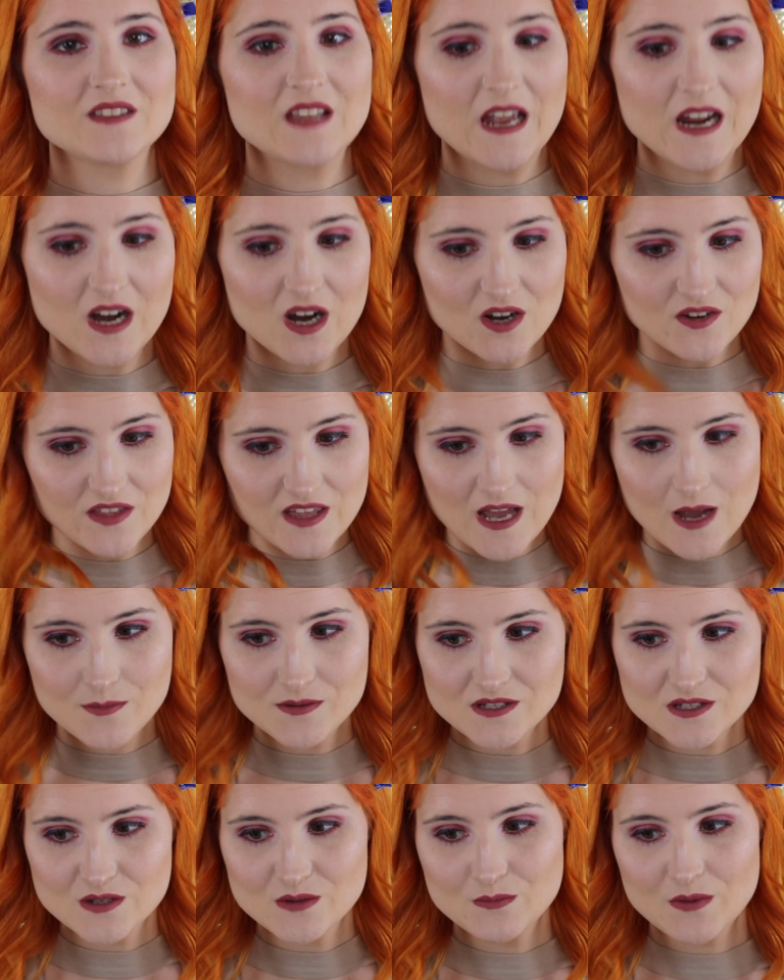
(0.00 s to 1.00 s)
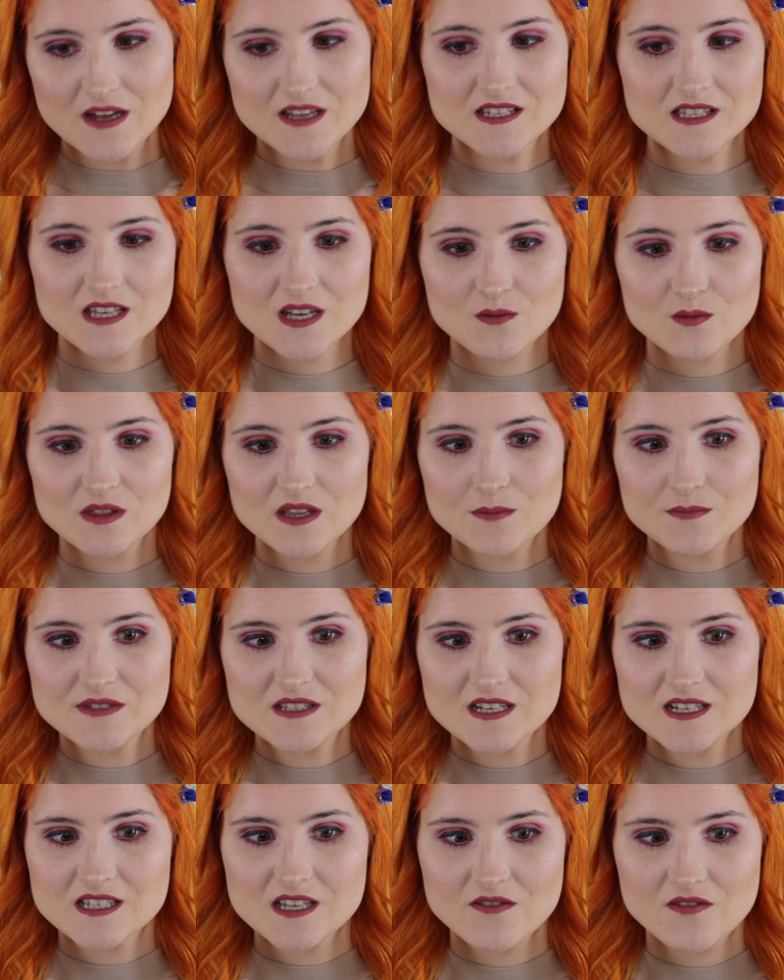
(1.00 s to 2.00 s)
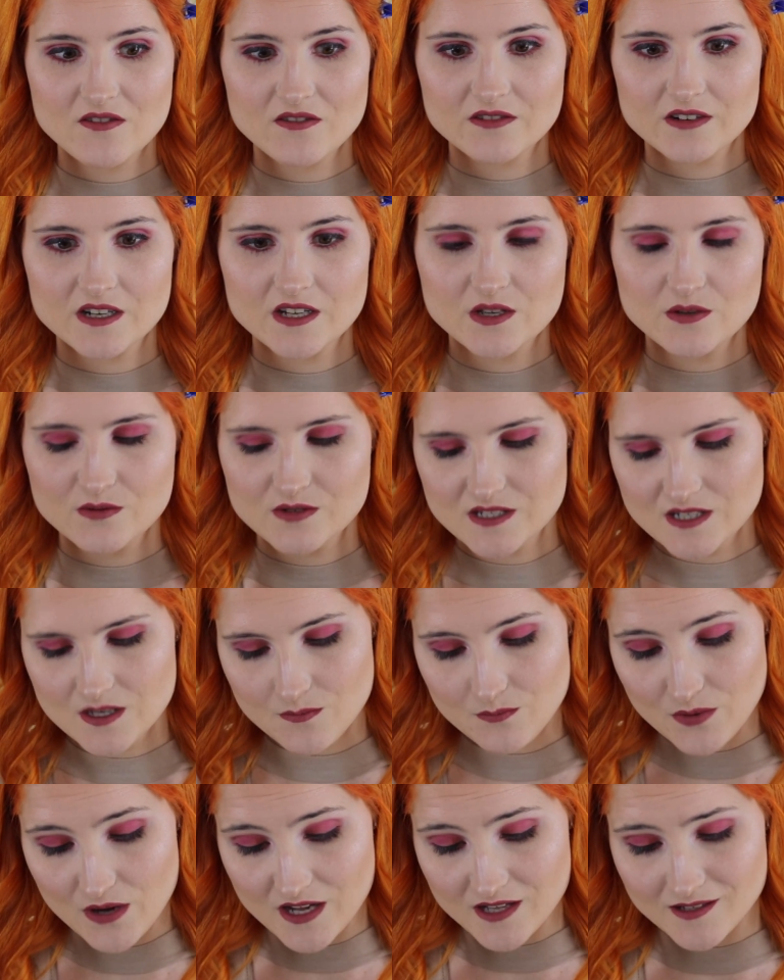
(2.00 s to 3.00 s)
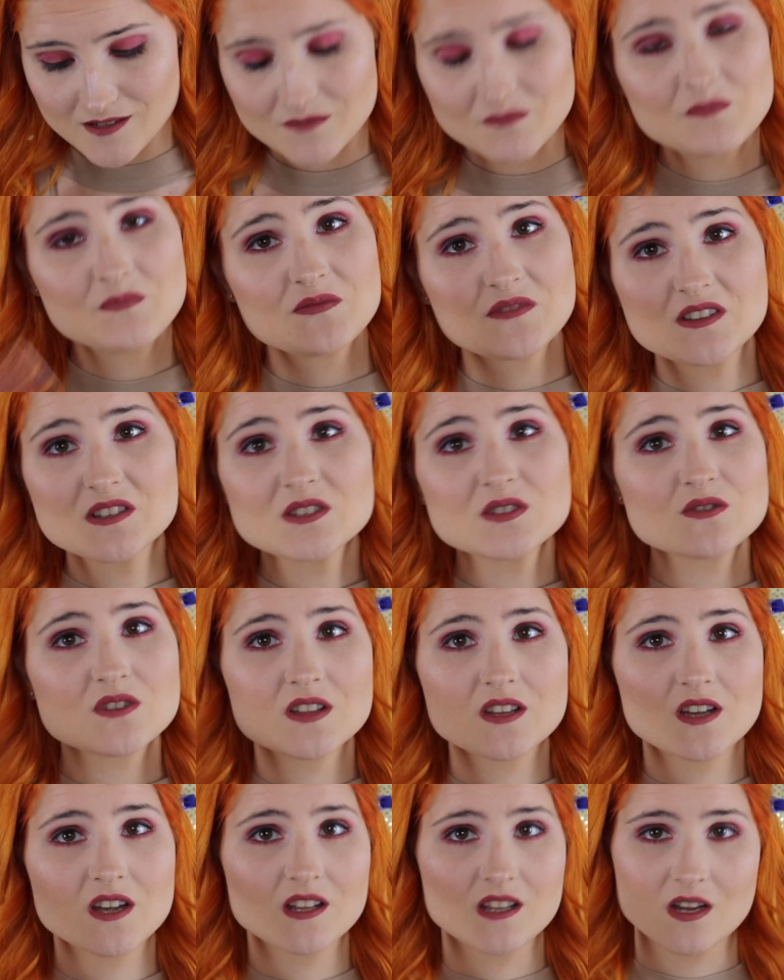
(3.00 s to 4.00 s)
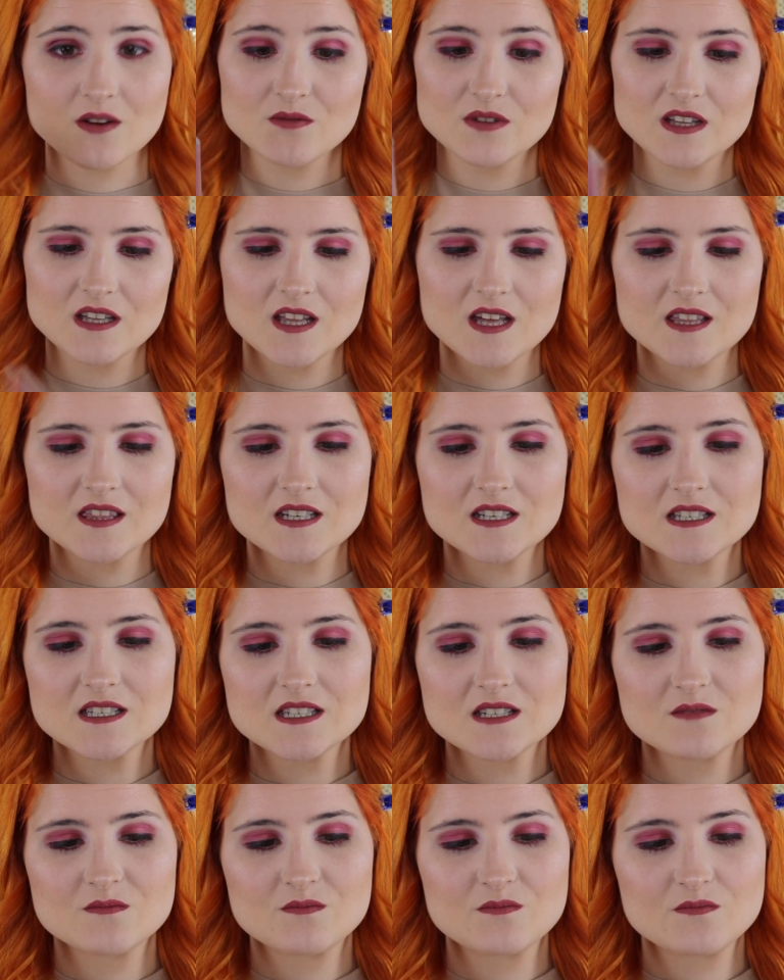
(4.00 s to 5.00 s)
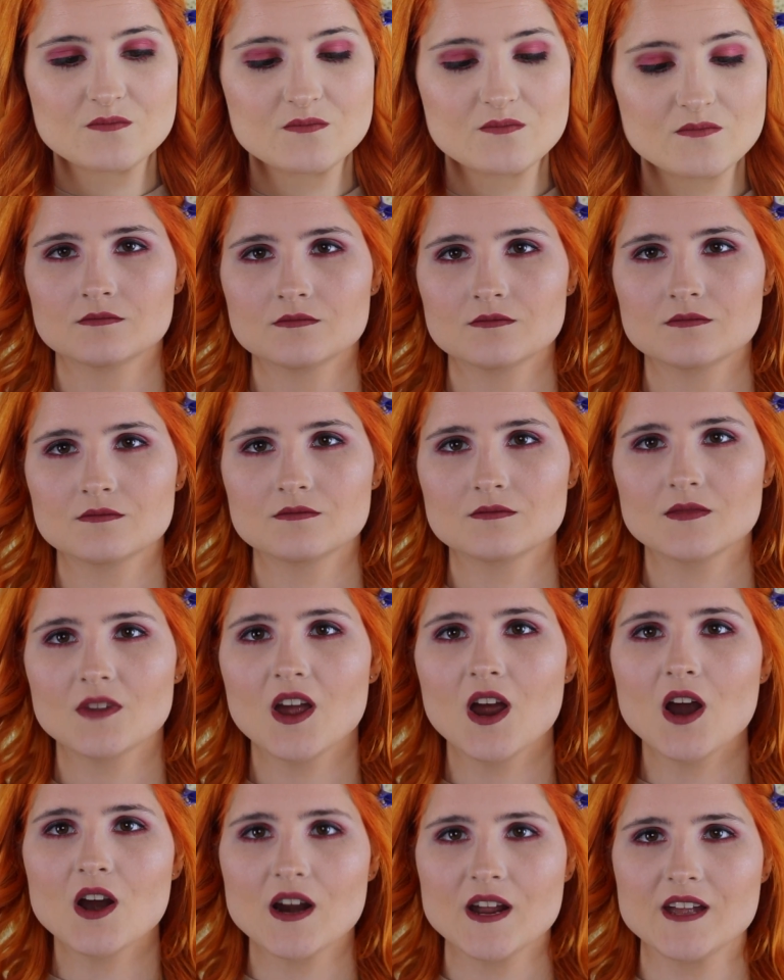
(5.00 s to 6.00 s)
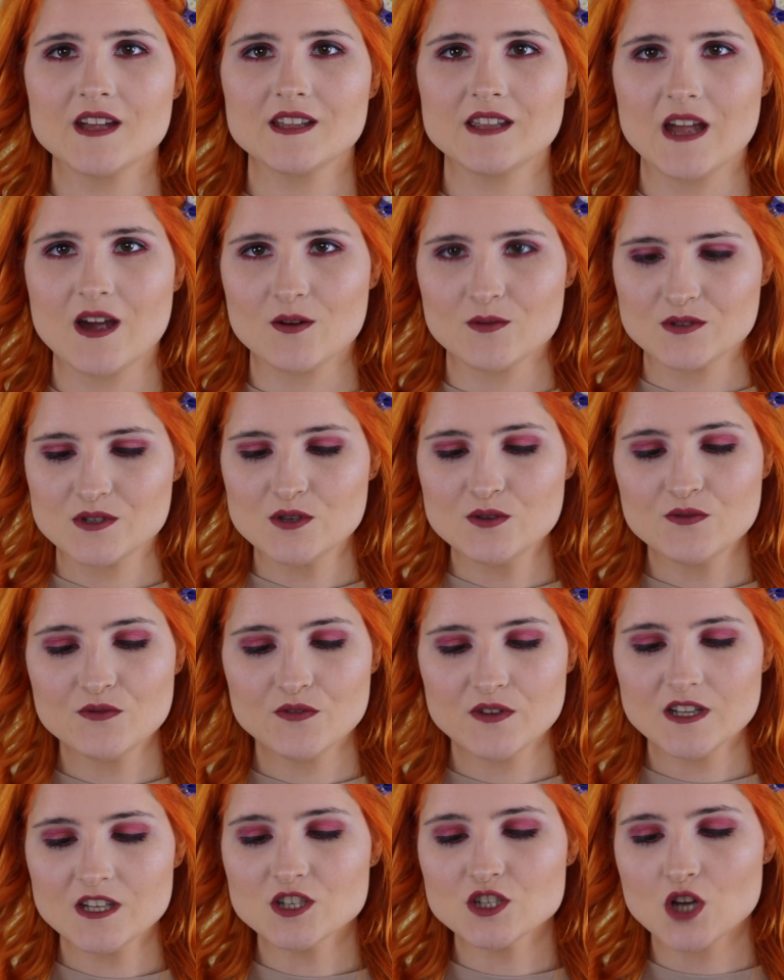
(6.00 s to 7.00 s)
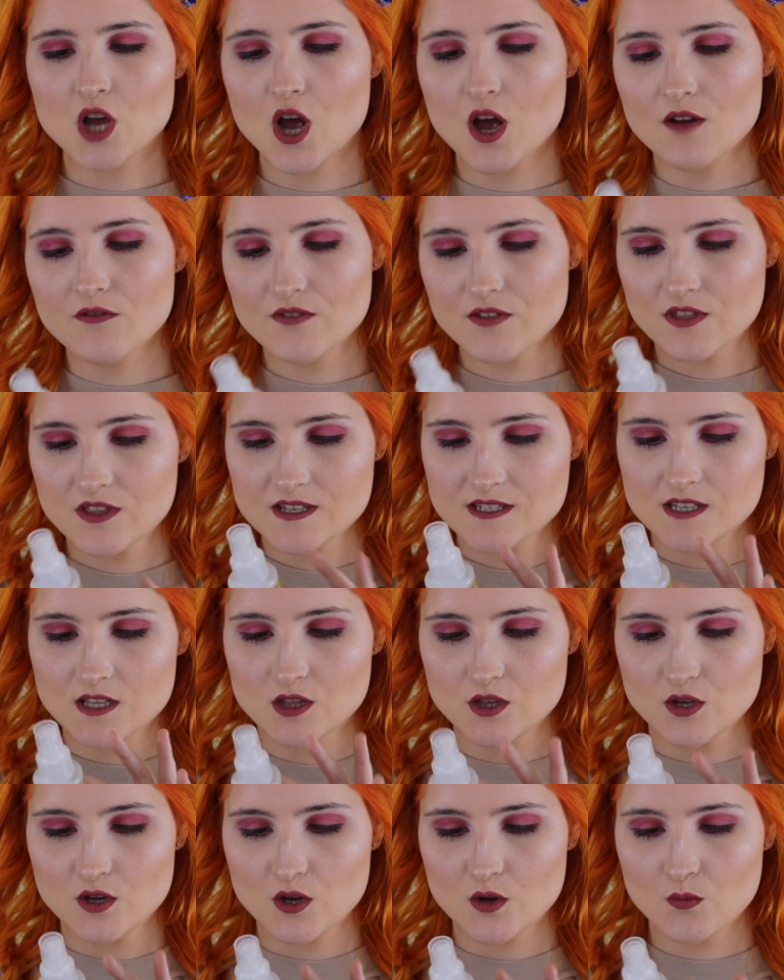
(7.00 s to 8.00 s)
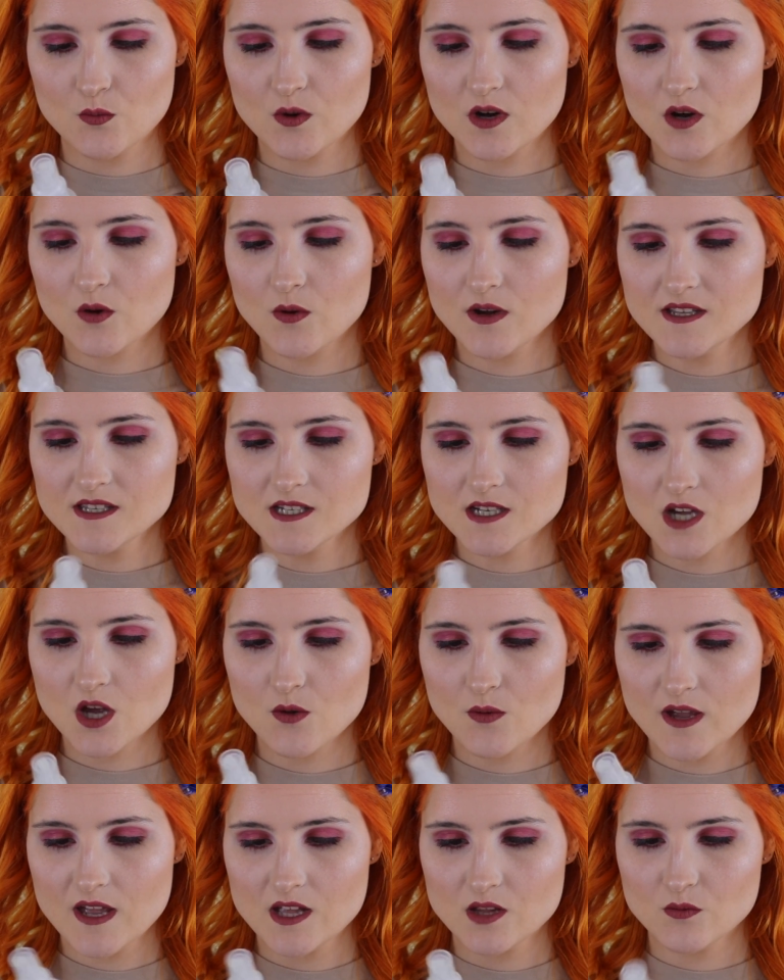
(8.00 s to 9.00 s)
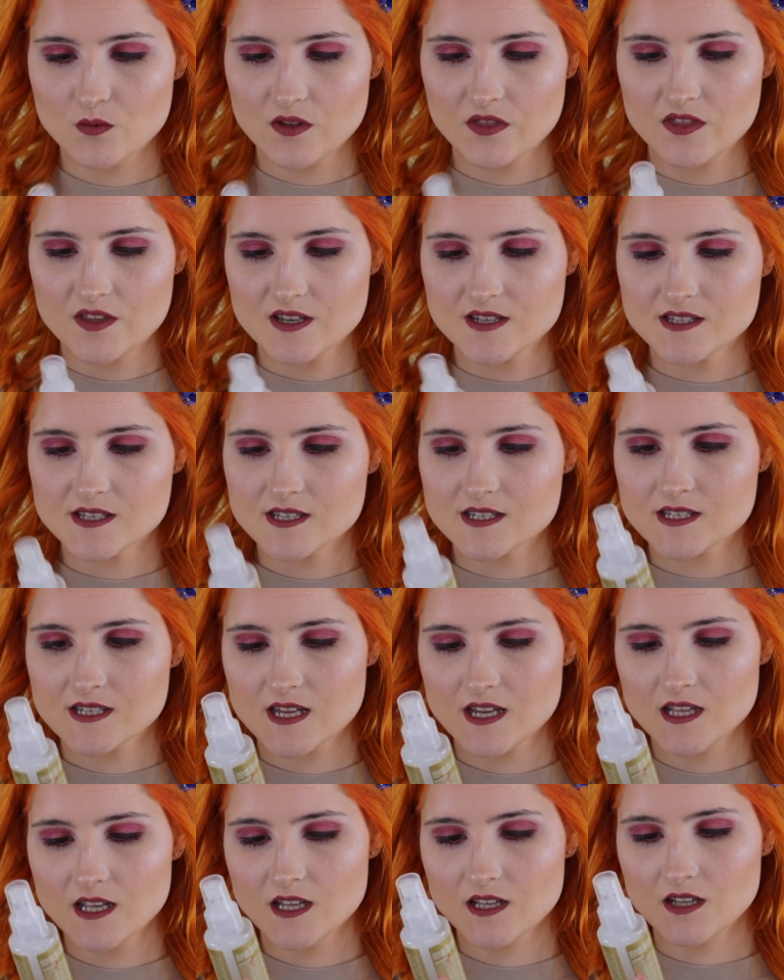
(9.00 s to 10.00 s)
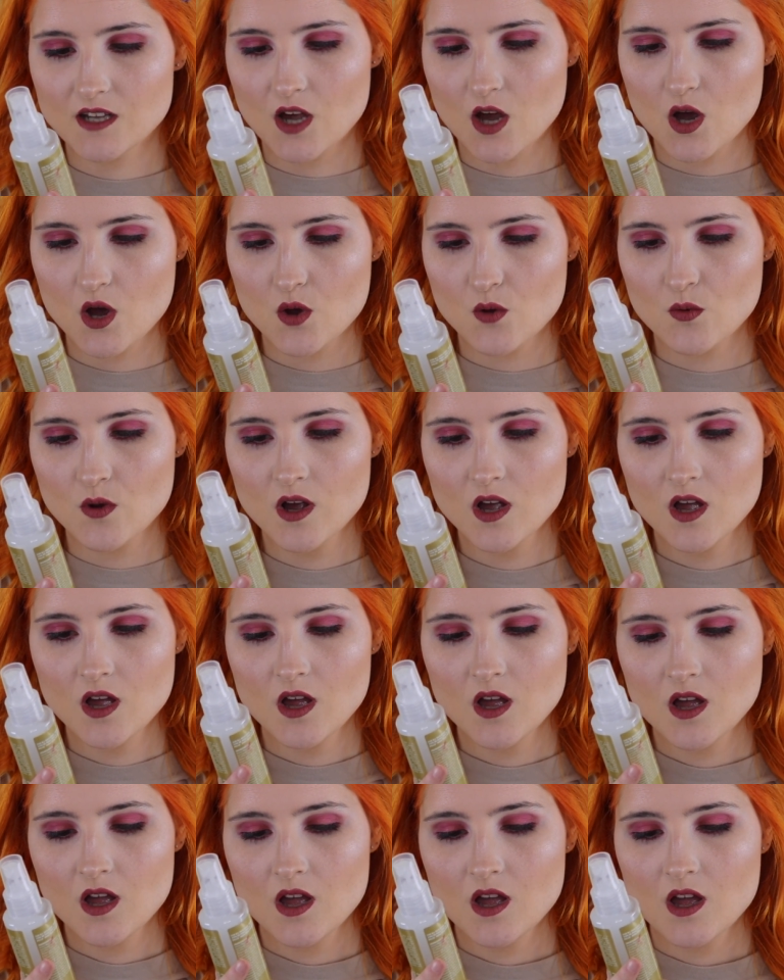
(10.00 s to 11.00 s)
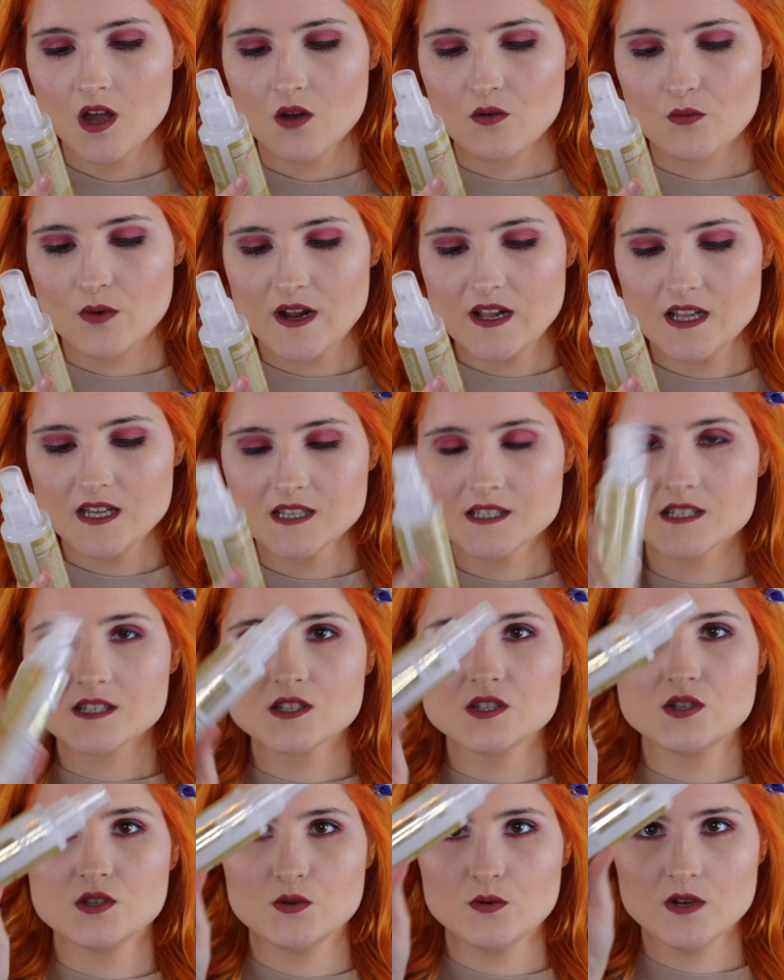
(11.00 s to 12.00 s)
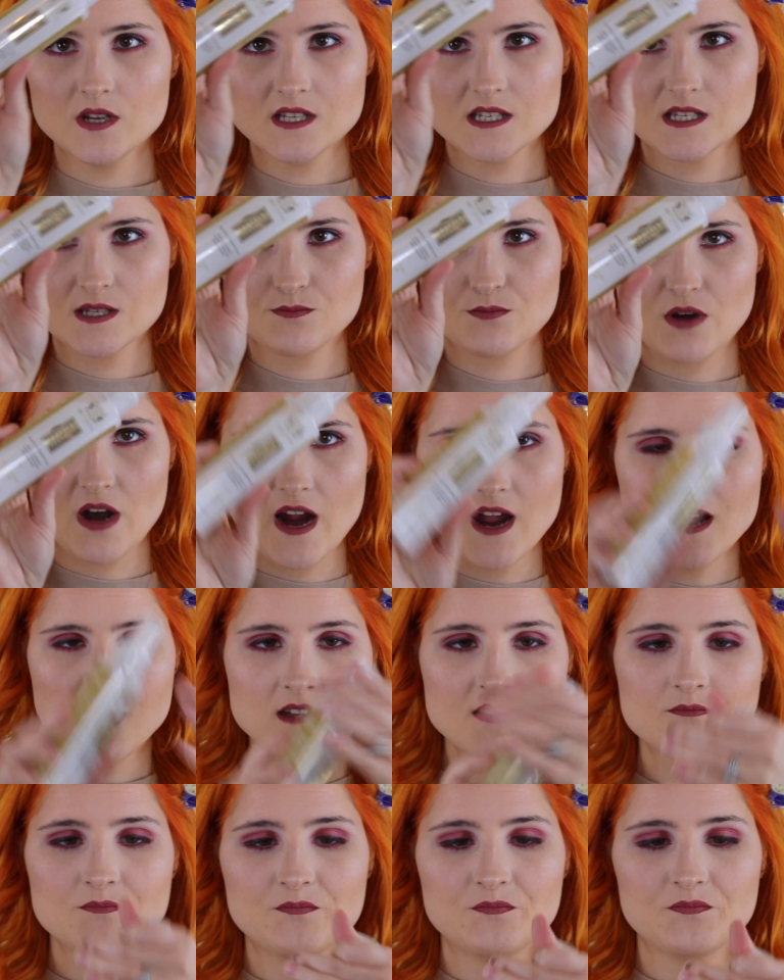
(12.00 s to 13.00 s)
They are the absolute best liquid lipsticks I've ever used. But this is really good and I really like this. Alright, now to finish off this look, we're going to go in with this Skin & Co. Radiant Dew Spray.